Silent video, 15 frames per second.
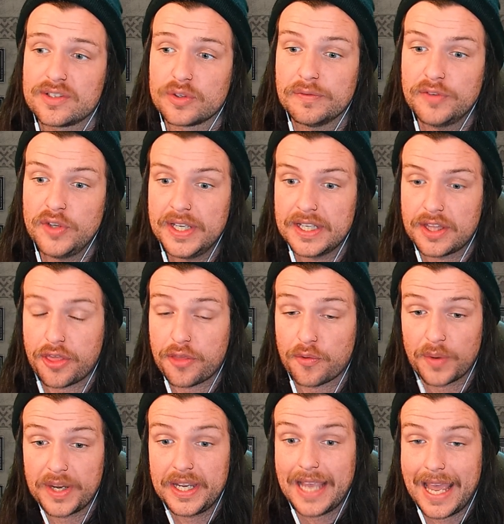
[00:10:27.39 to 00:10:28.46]
So if you hit
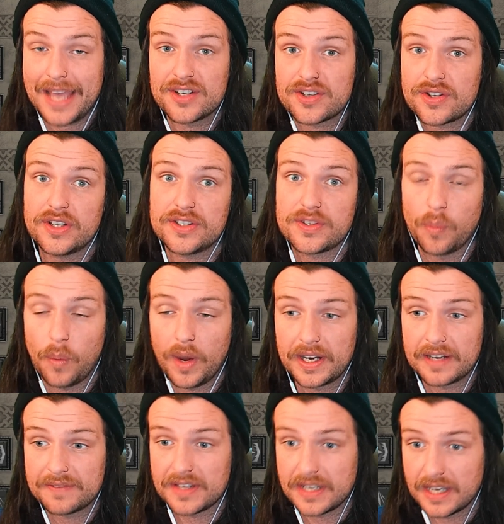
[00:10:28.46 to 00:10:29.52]
3 headshots one
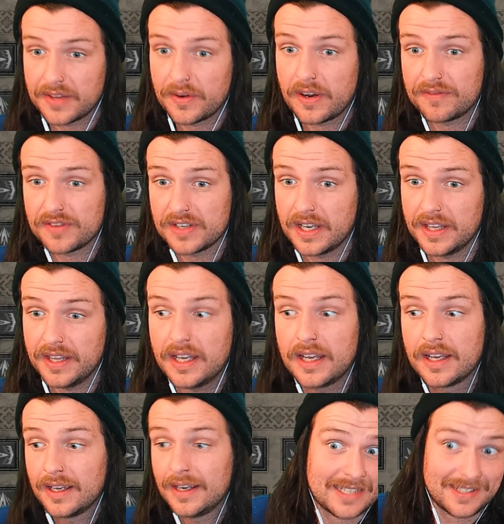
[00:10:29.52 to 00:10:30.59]
after the other,
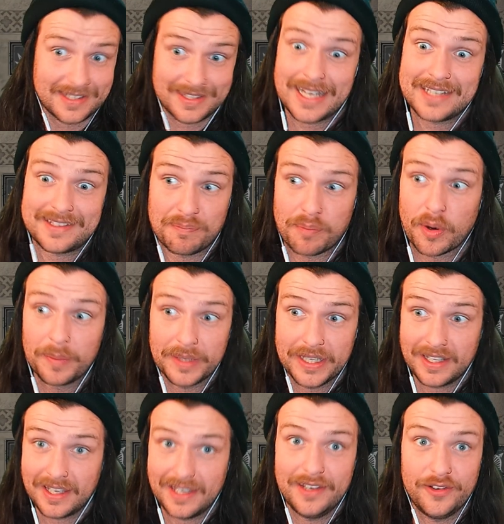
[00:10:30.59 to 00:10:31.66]
that's probably
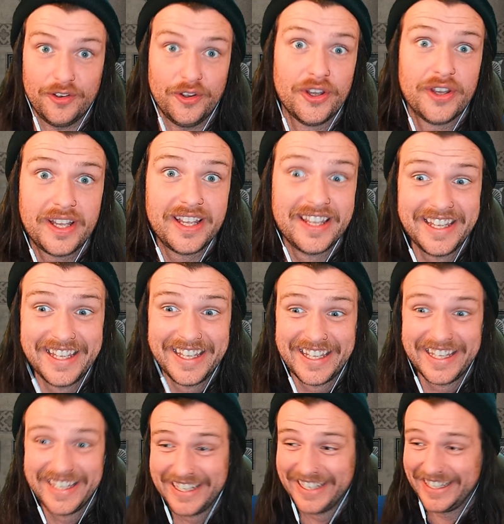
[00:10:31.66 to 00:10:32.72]
a kill.
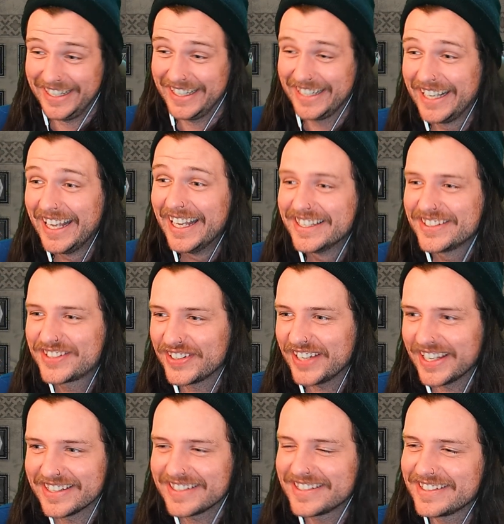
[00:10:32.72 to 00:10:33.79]
So
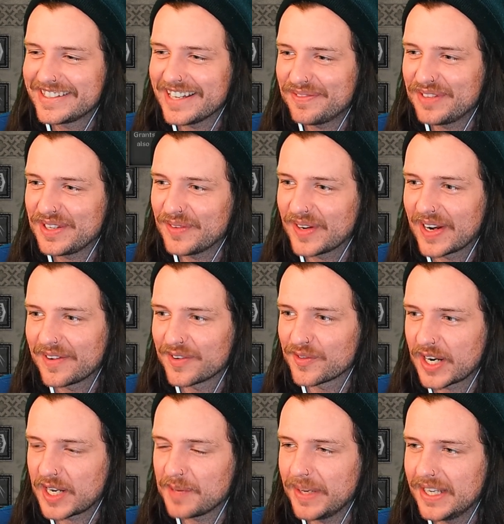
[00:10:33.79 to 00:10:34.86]
yeah, this is definitely what I would
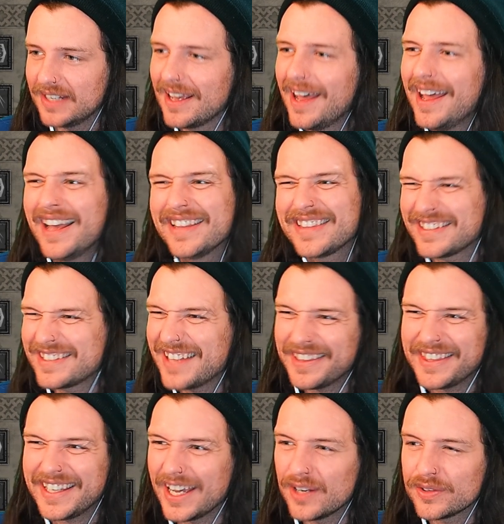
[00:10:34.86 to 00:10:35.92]
recommend. There's
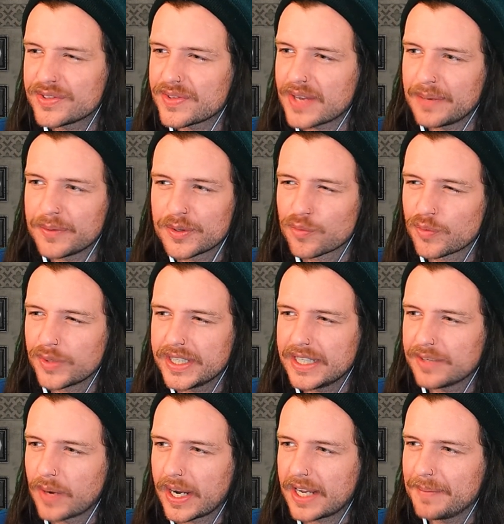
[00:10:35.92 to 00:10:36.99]
nothing else that I would
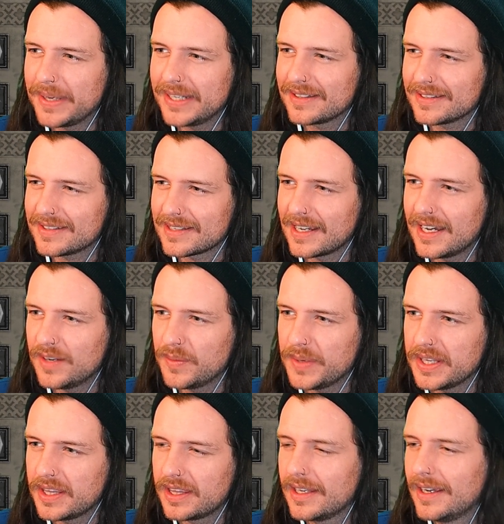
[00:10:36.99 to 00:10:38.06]
really recommend to start
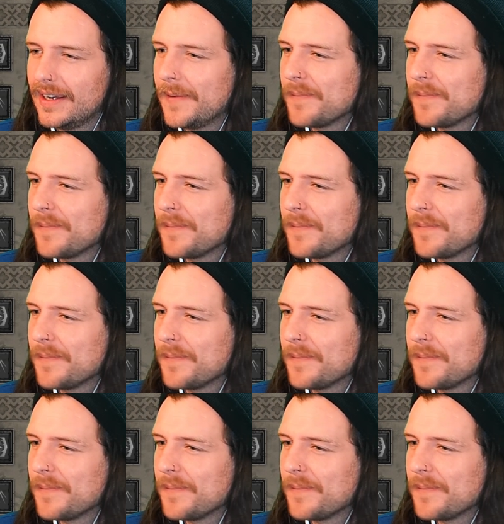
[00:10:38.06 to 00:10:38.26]
with.